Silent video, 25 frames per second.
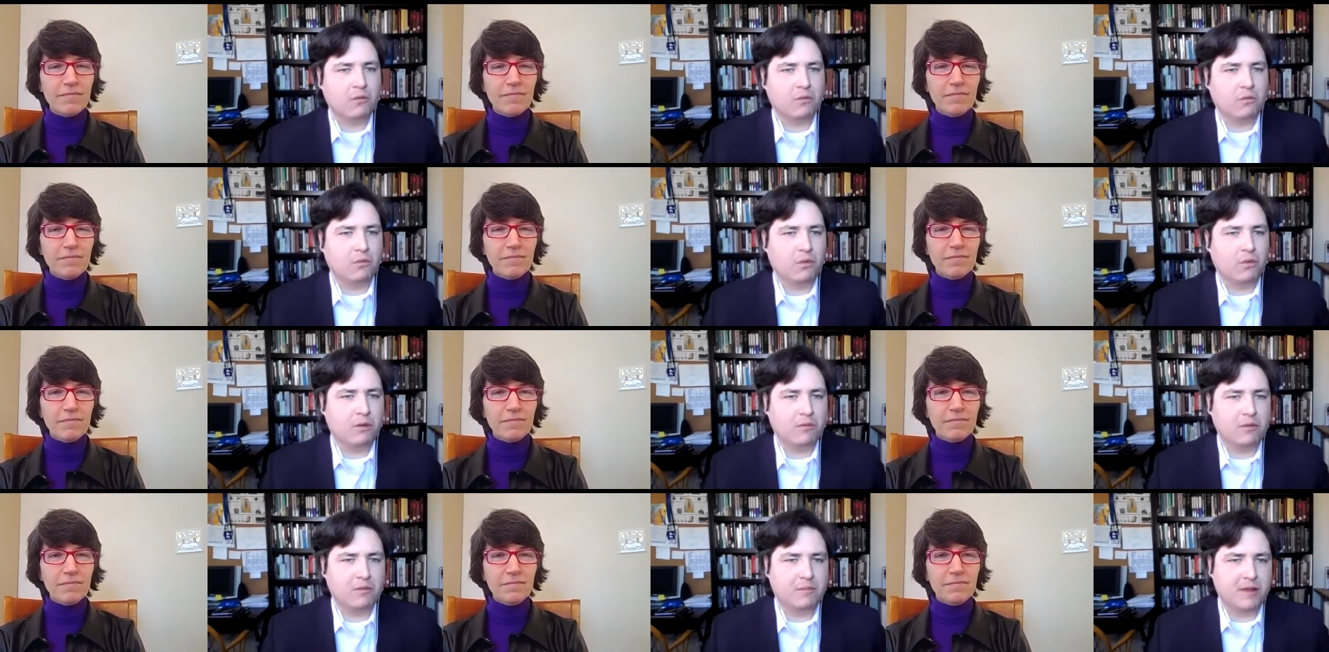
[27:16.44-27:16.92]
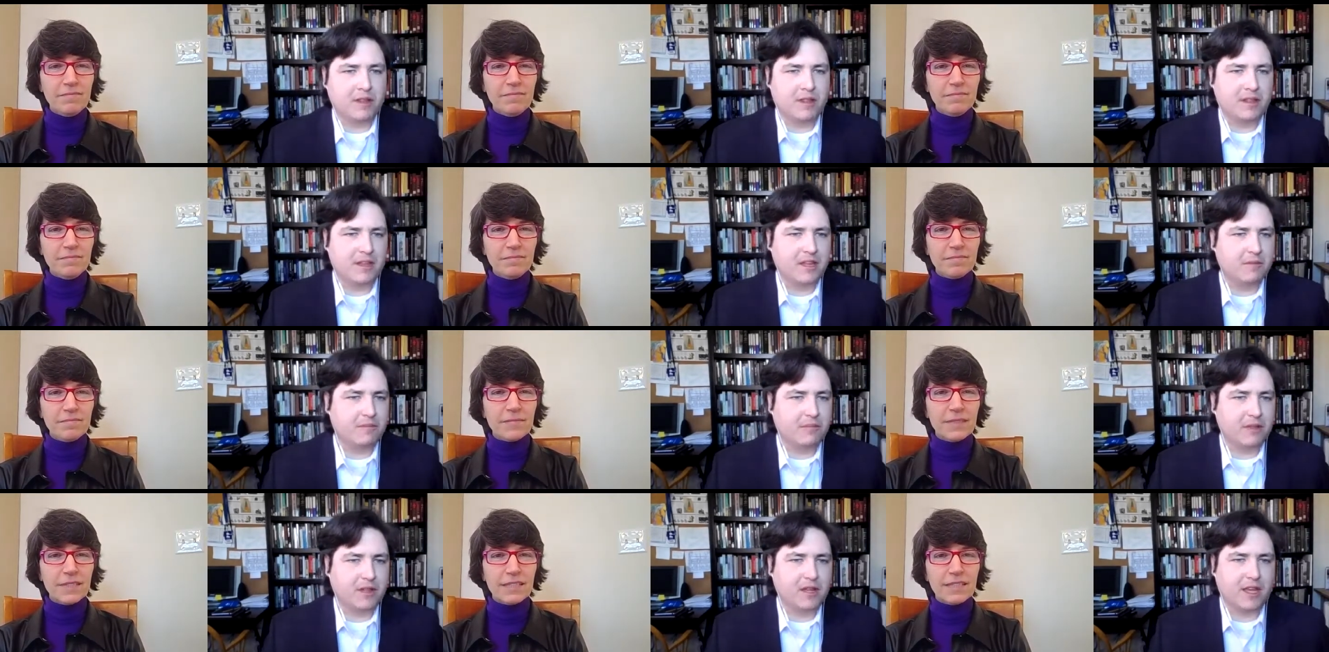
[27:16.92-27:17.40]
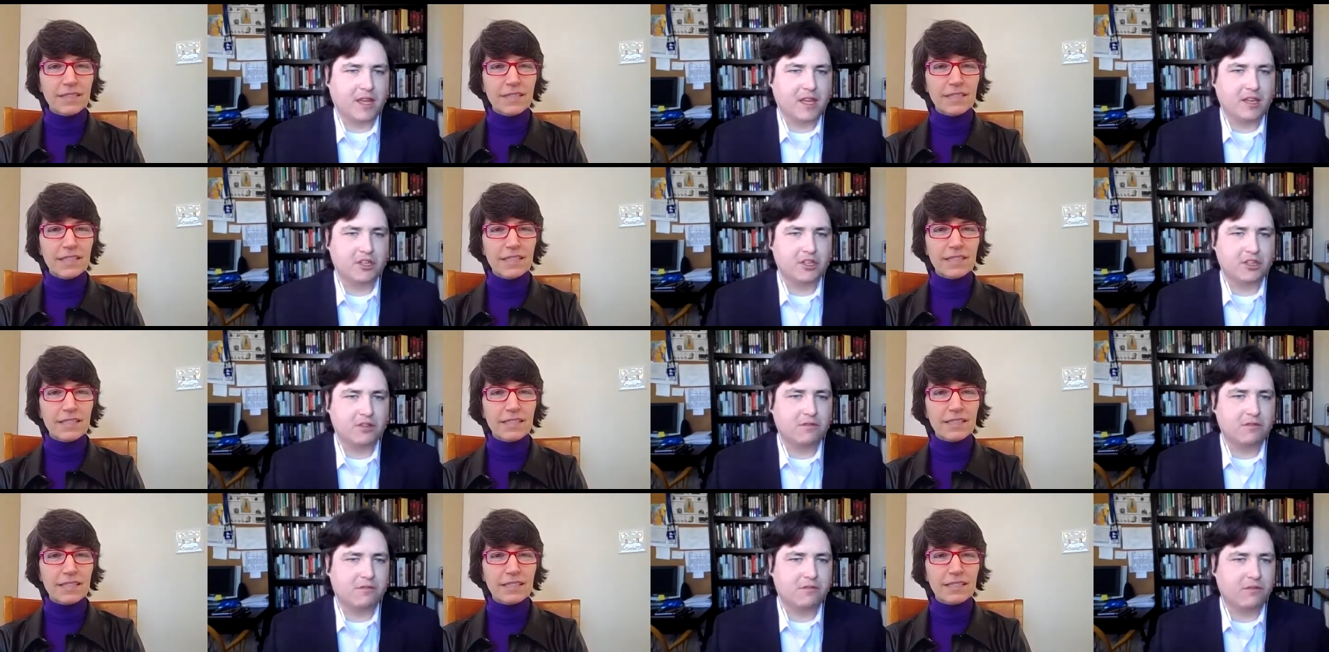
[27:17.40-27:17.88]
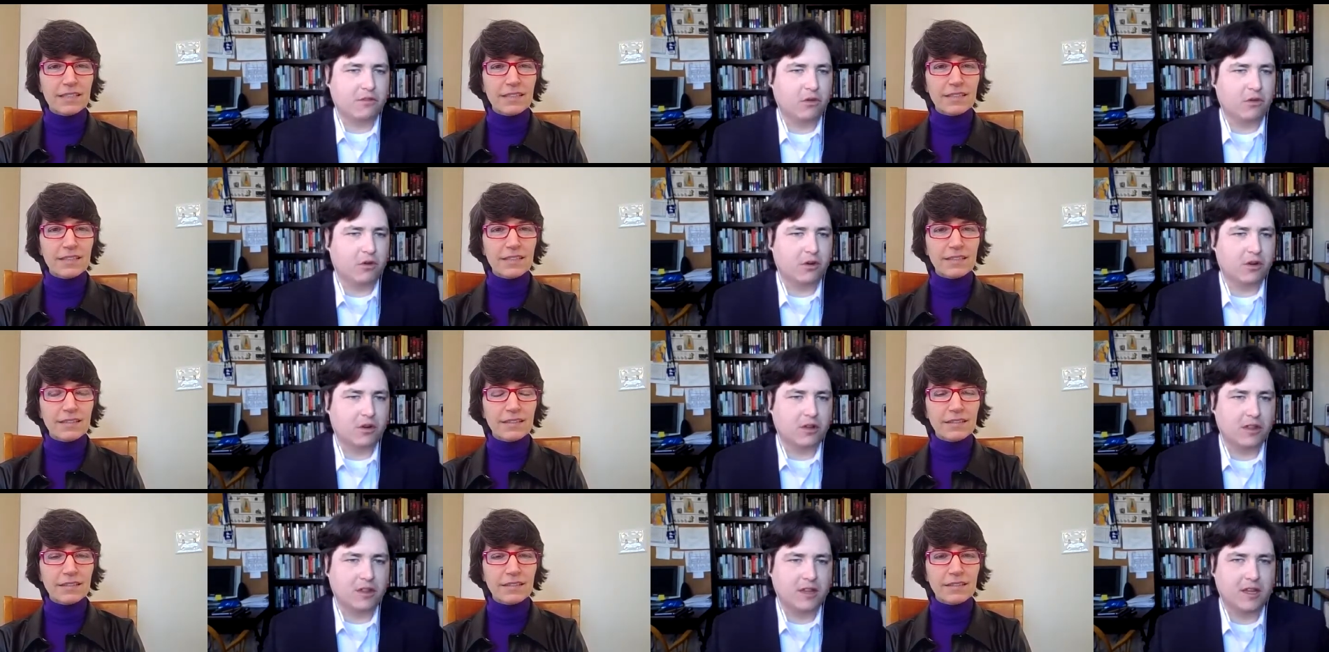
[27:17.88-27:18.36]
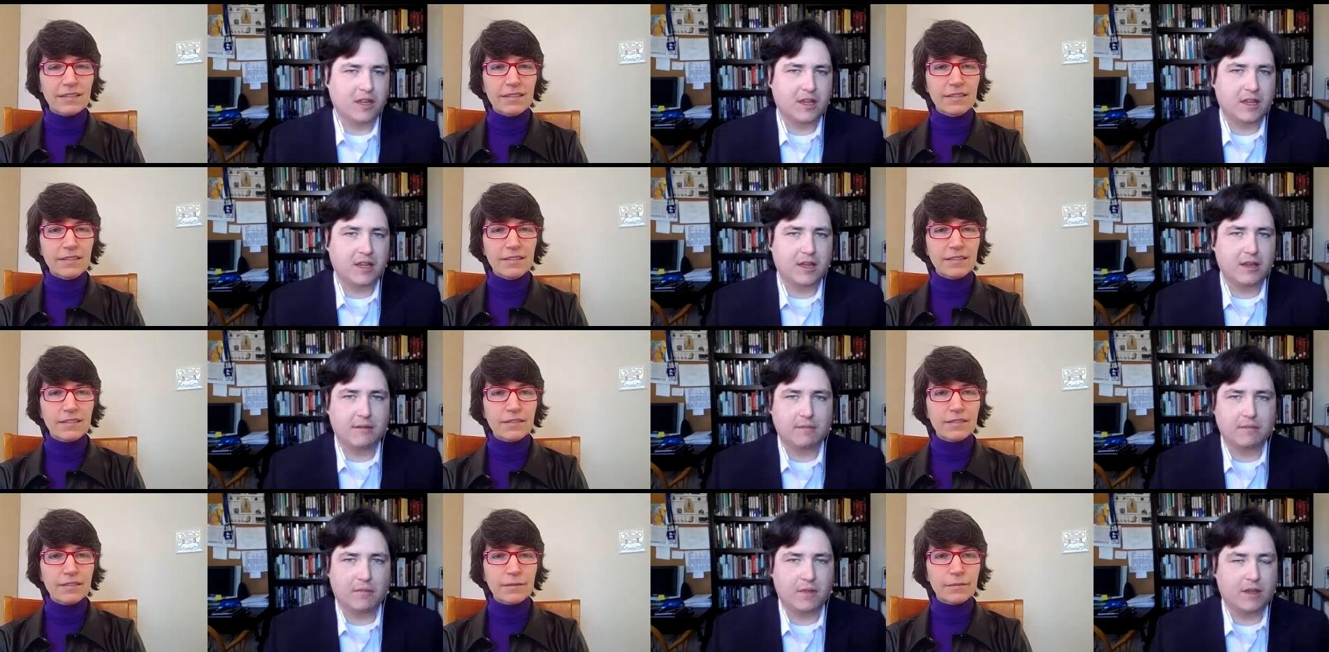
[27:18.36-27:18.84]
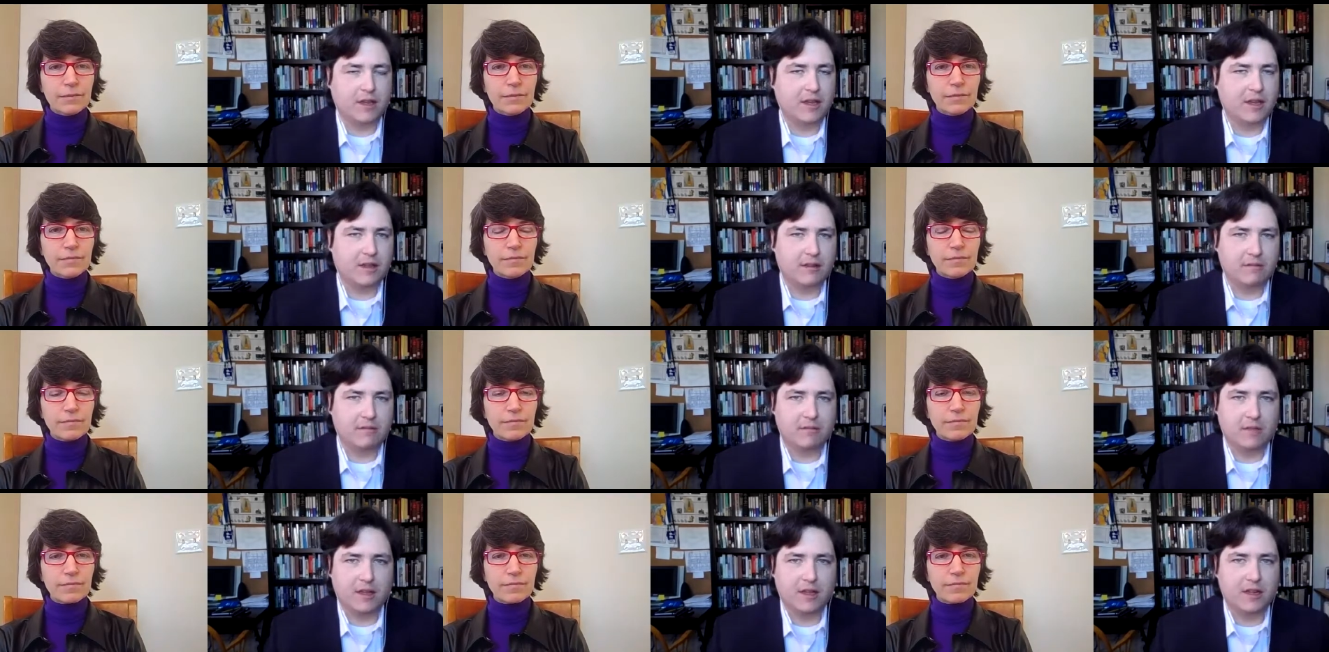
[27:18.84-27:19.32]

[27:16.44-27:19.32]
Speaker 1: What would be the implication for the eh,